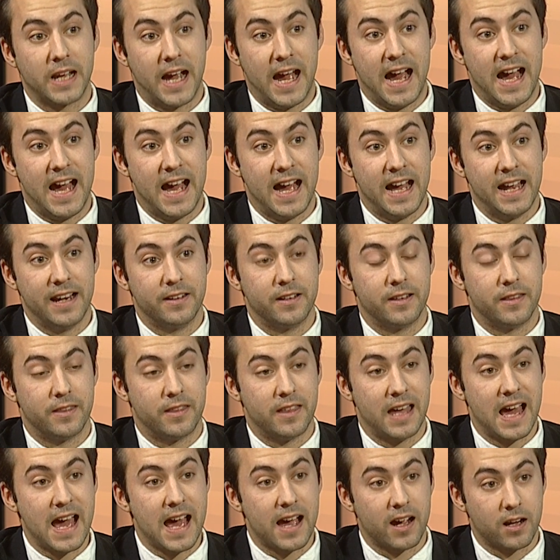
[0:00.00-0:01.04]
And
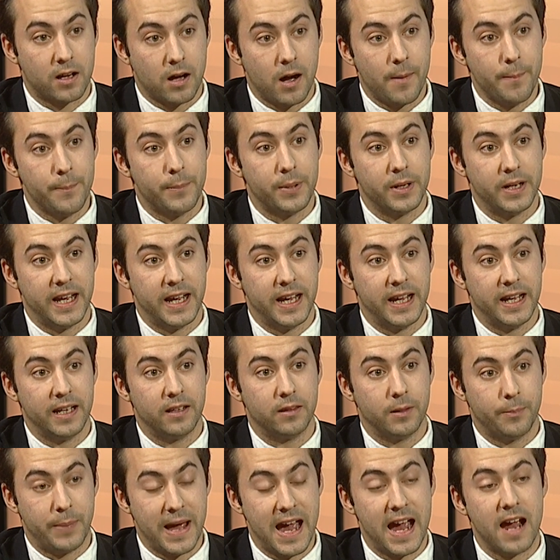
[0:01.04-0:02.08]
that
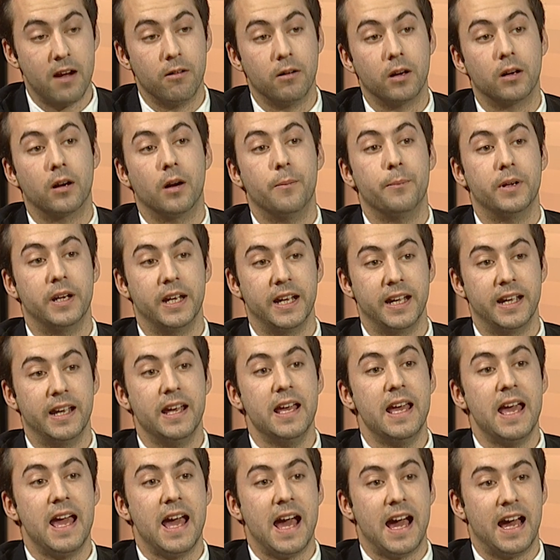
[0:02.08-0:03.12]
company, the parent company,
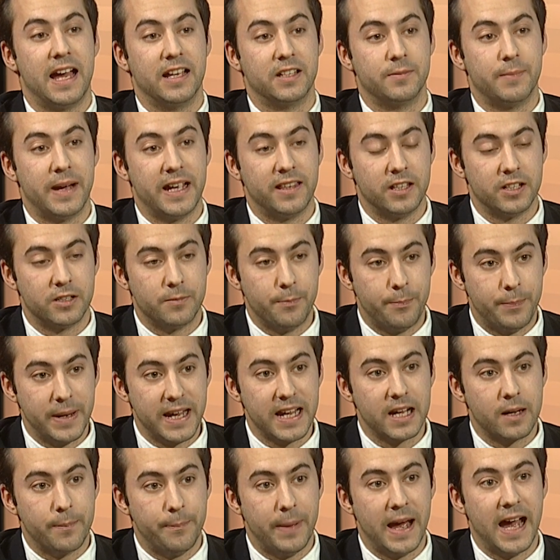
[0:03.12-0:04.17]
has made this
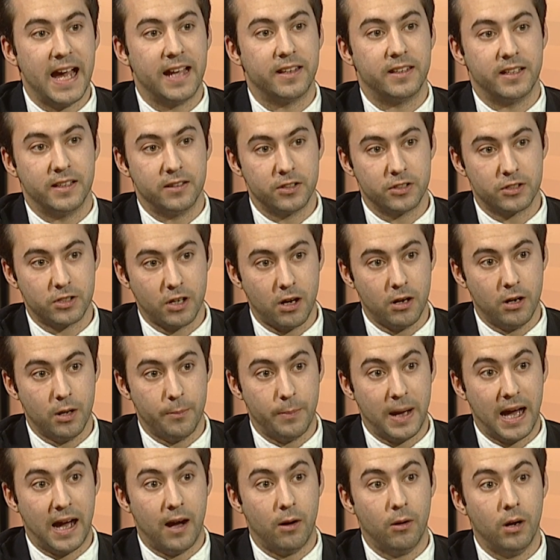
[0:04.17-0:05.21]
big bet into
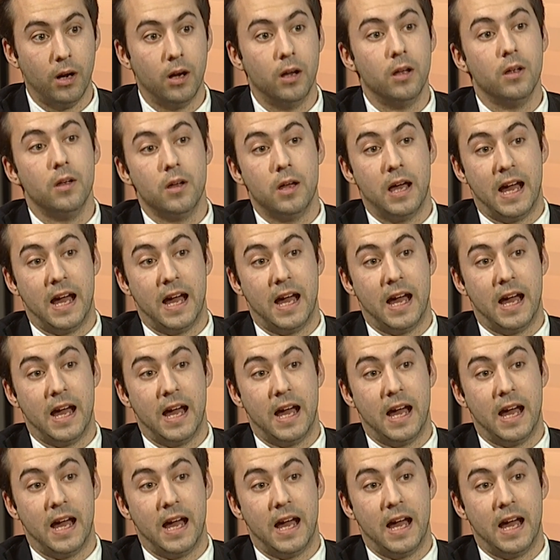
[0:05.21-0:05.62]
solar power.